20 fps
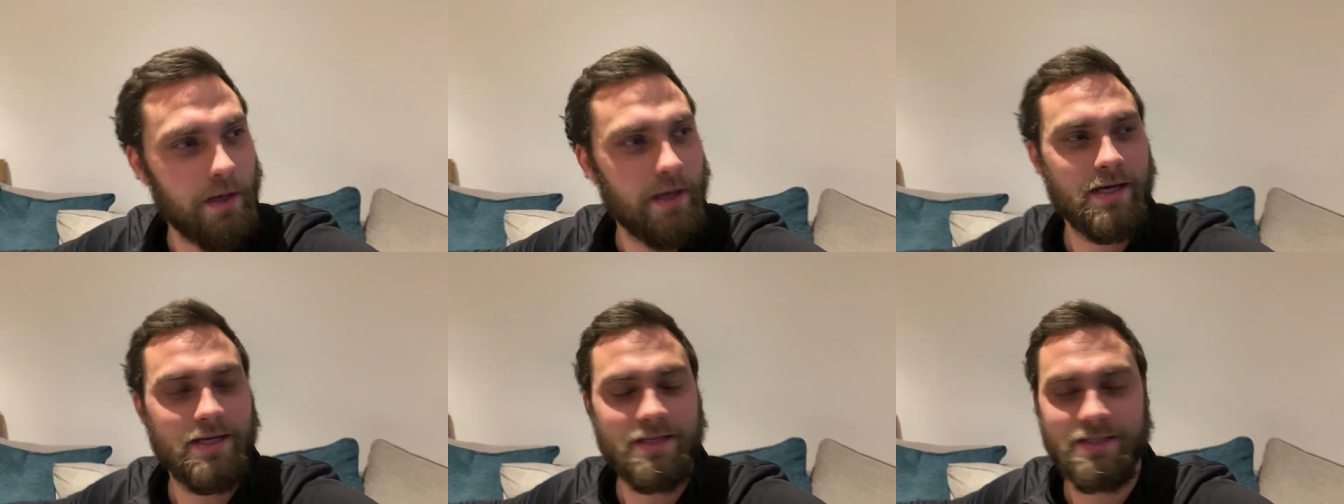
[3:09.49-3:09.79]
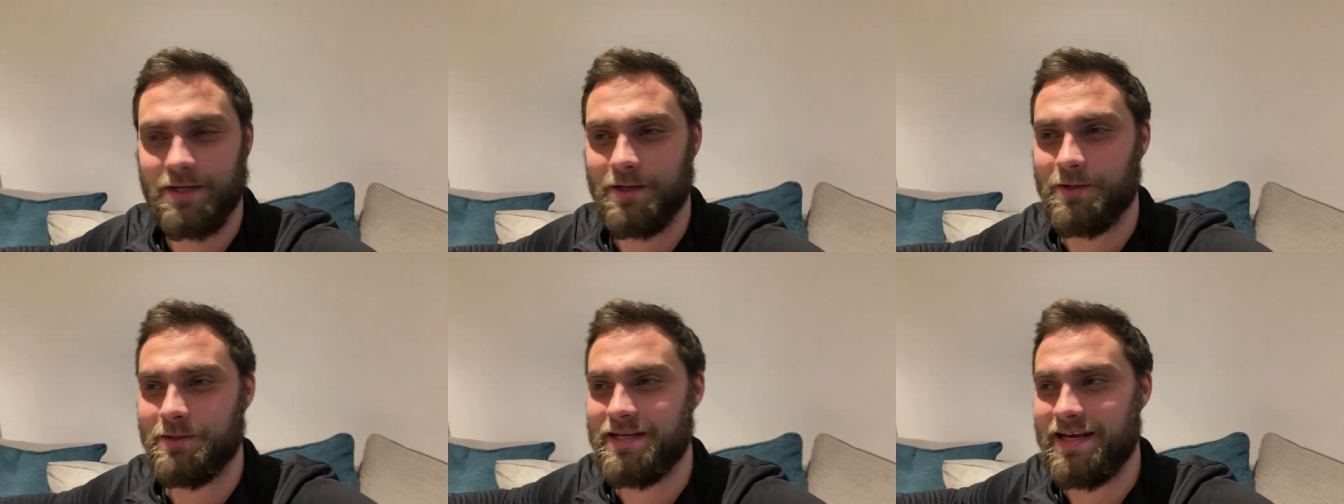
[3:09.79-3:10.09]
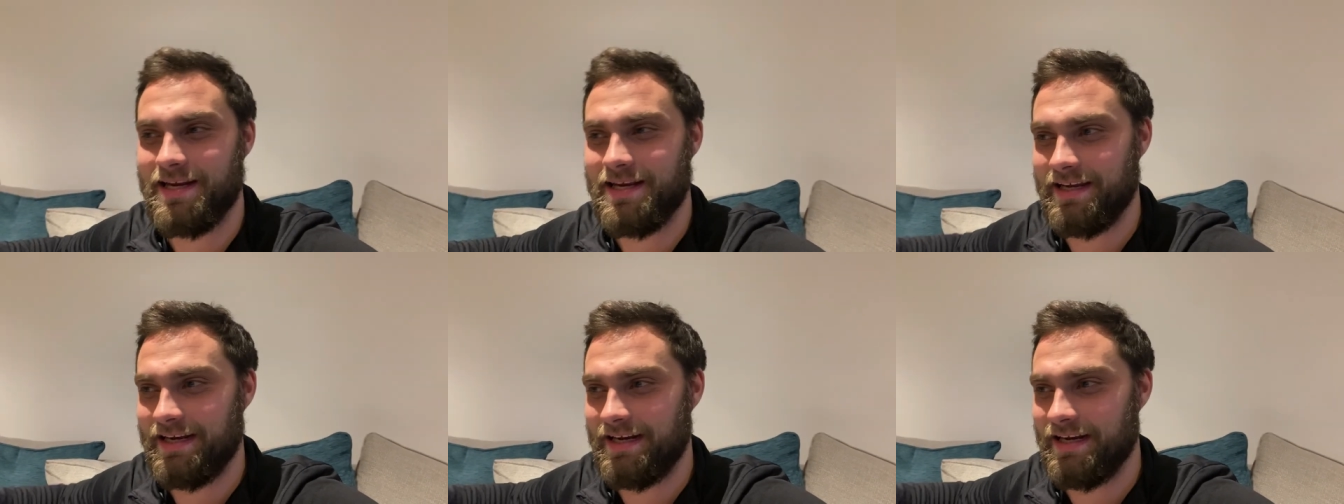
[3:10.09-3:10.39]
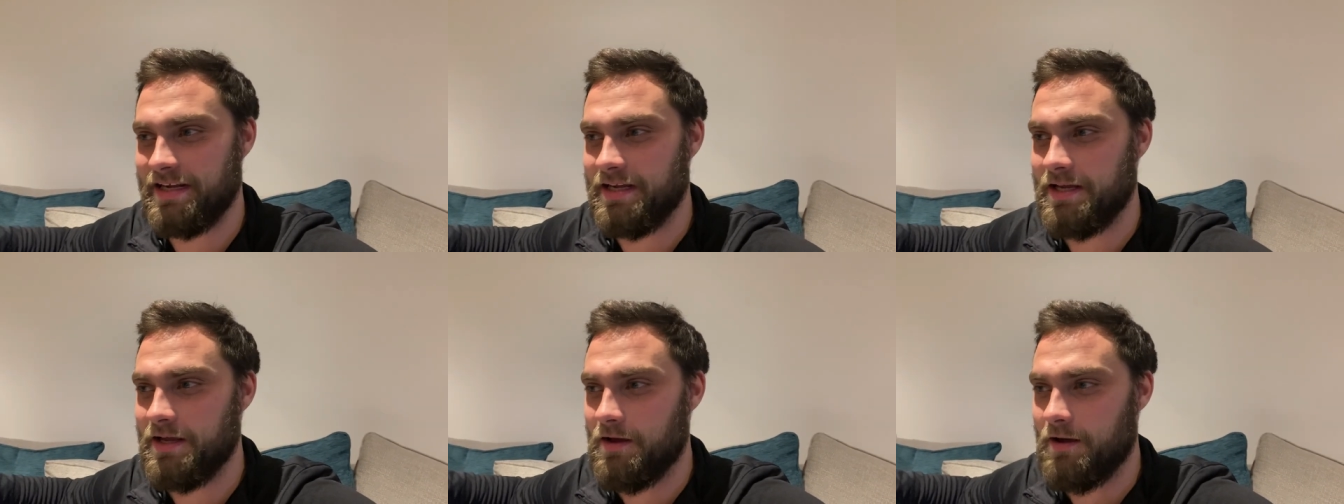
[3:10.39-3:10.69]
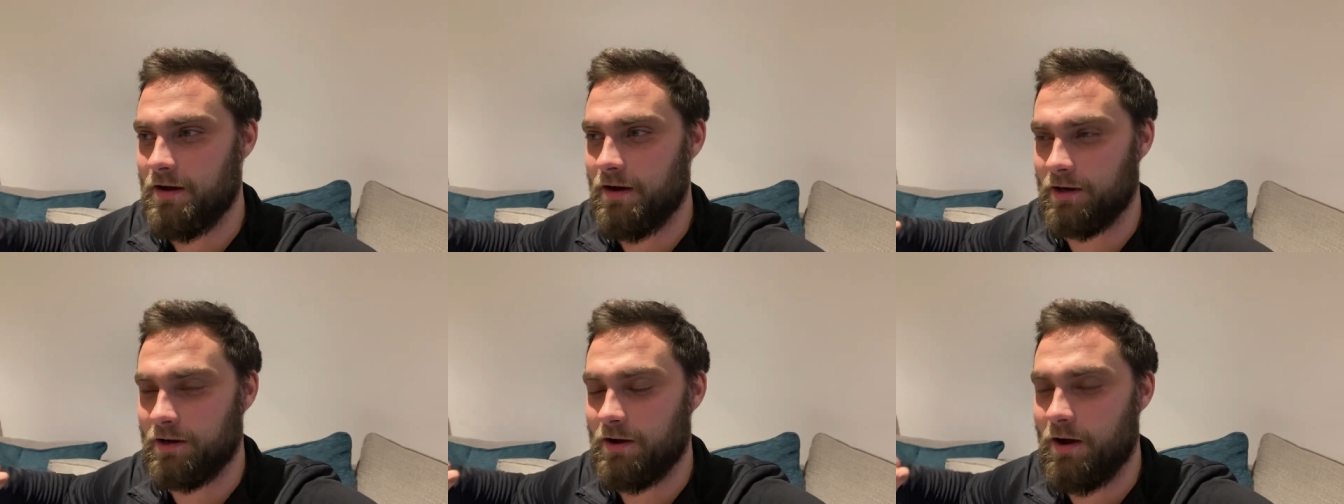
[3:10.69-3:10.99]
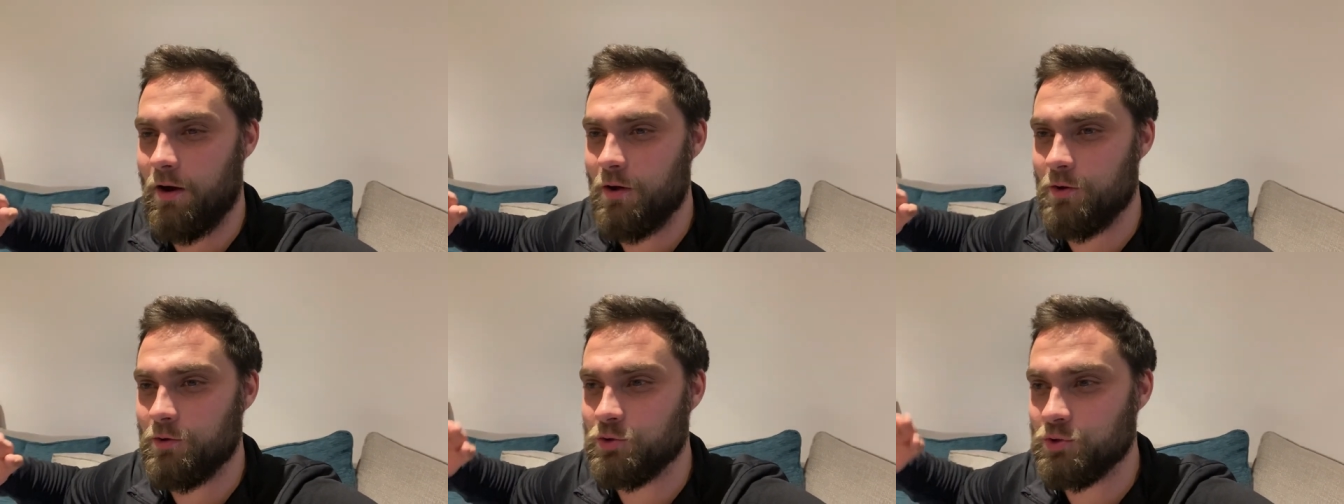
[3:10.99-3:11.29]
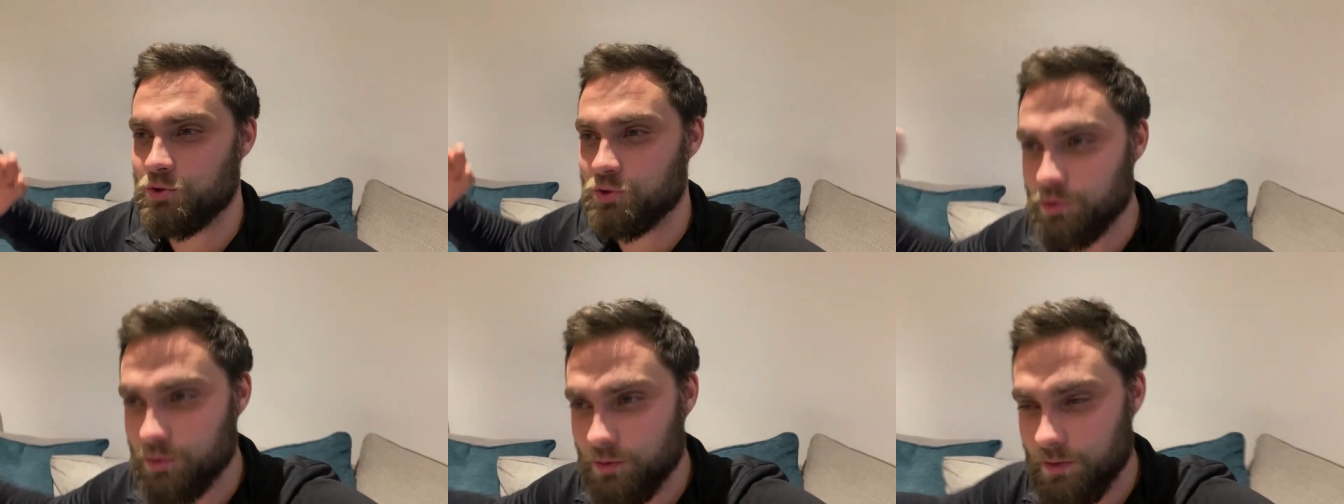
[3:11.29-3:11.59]
So technically I can't
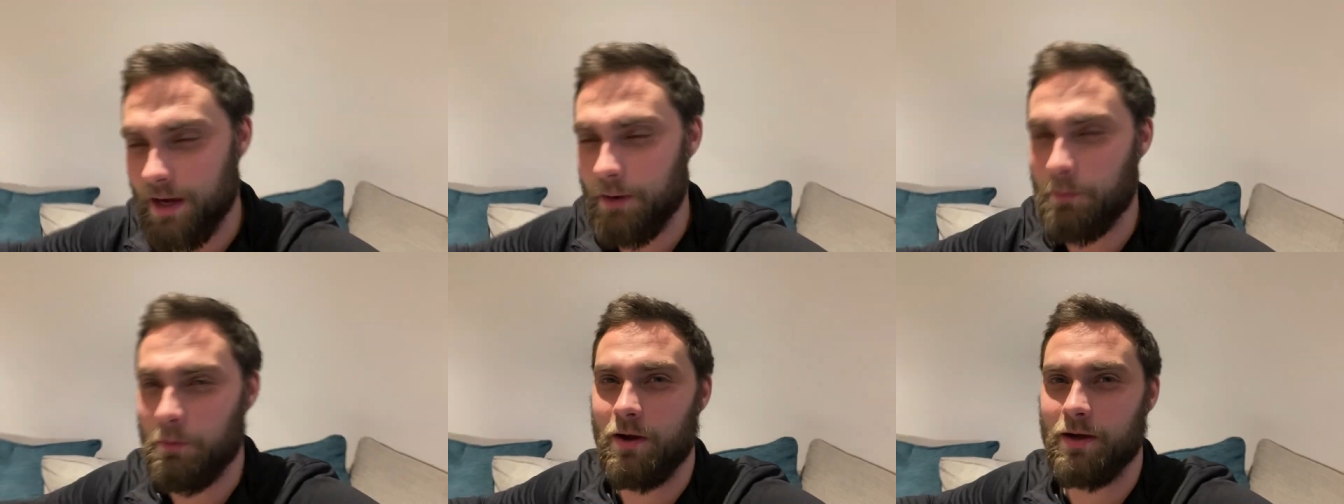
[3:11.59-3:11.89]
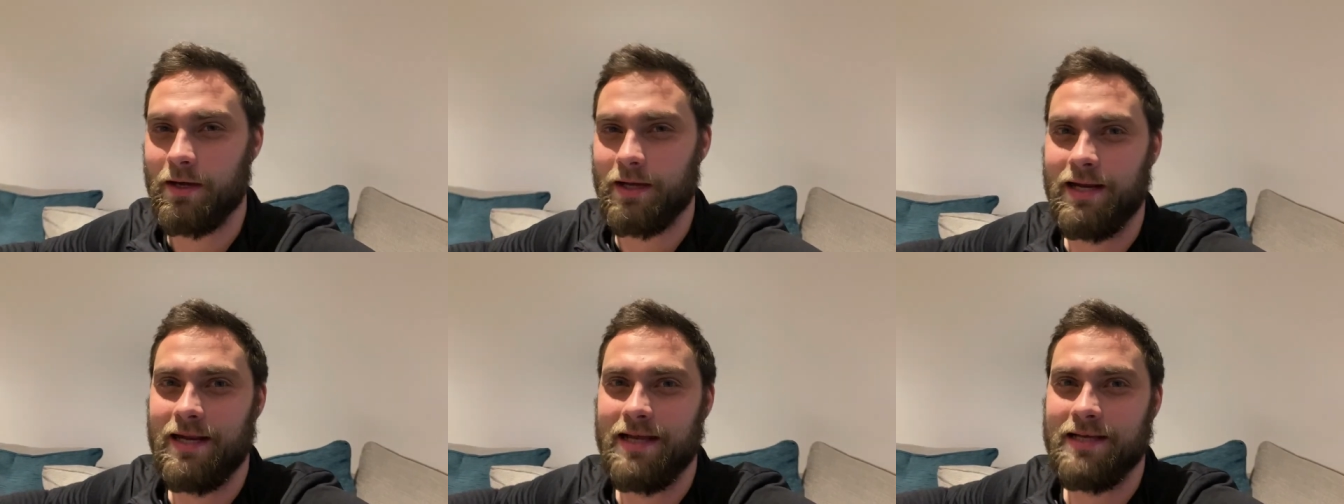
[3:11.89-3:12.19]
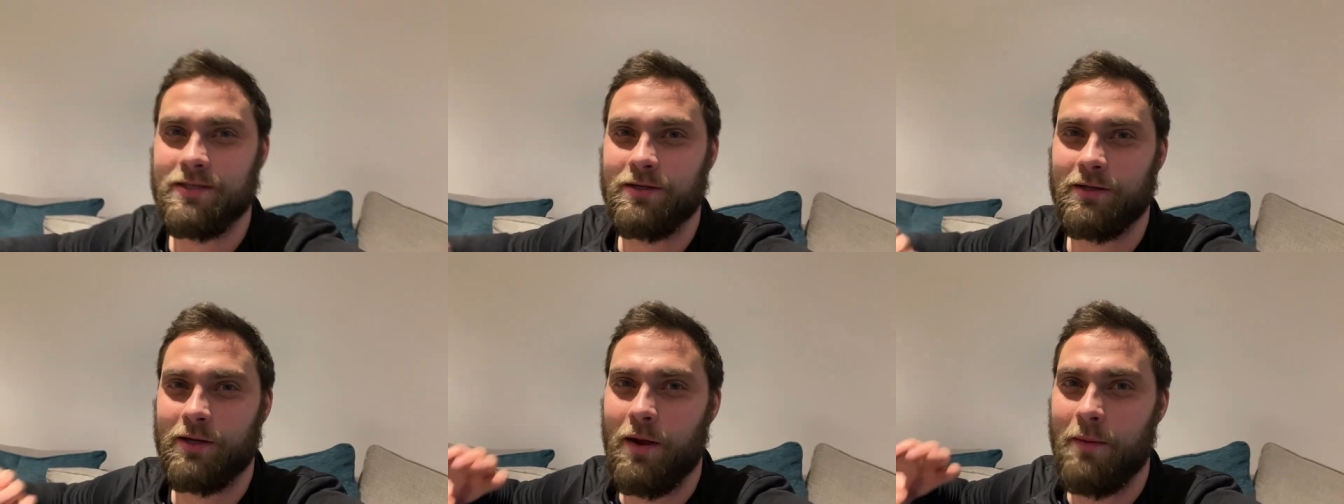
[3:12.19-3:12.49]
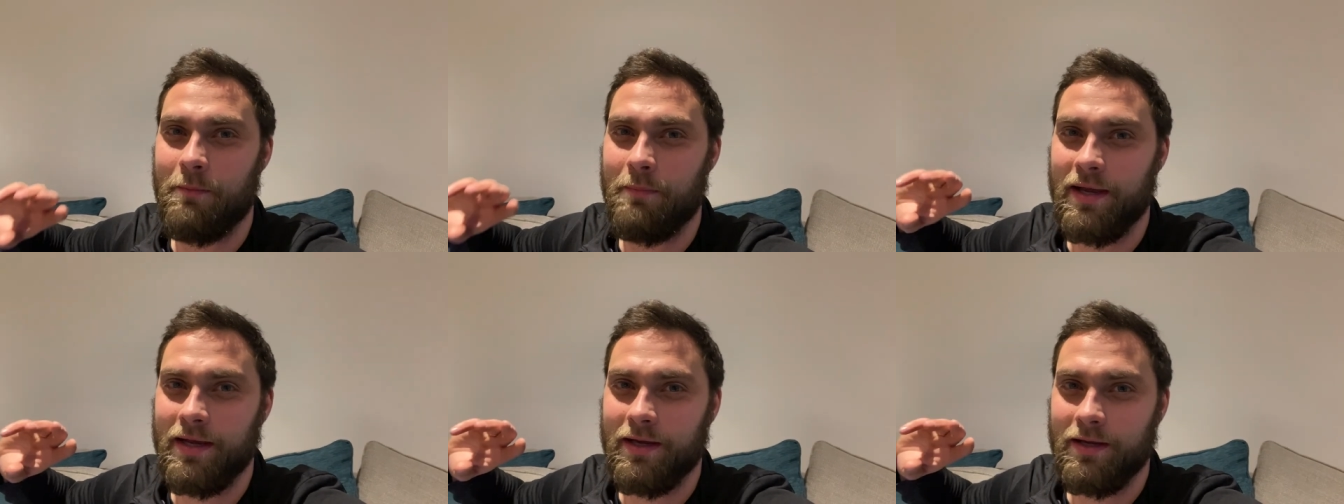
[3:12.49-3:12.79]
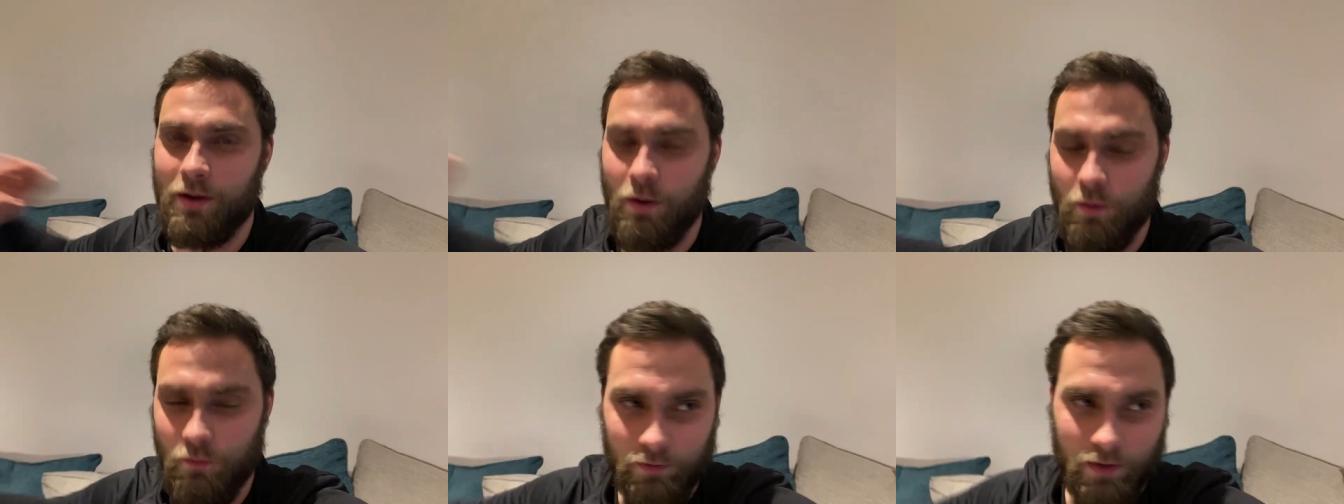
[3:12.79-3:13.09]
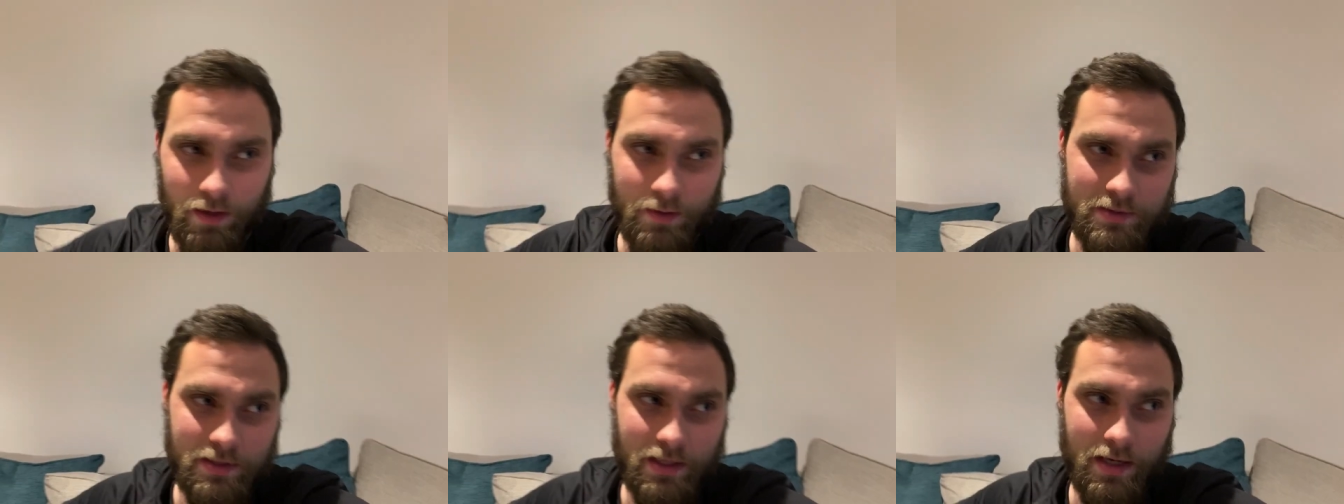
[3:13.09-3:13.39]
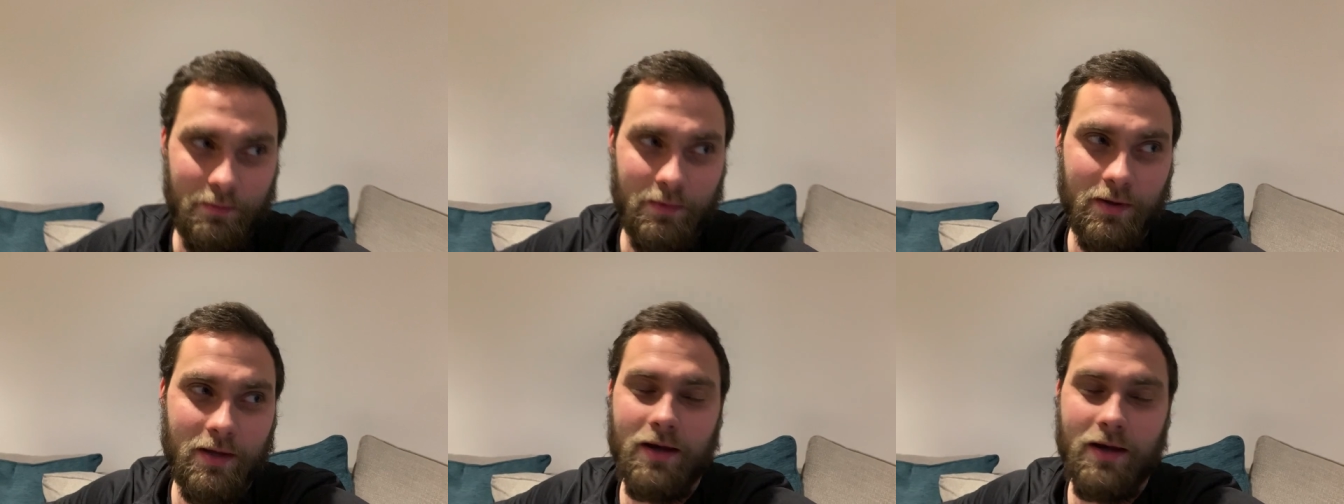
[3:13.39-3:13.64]
do that work unless I go and pick golf clubs up.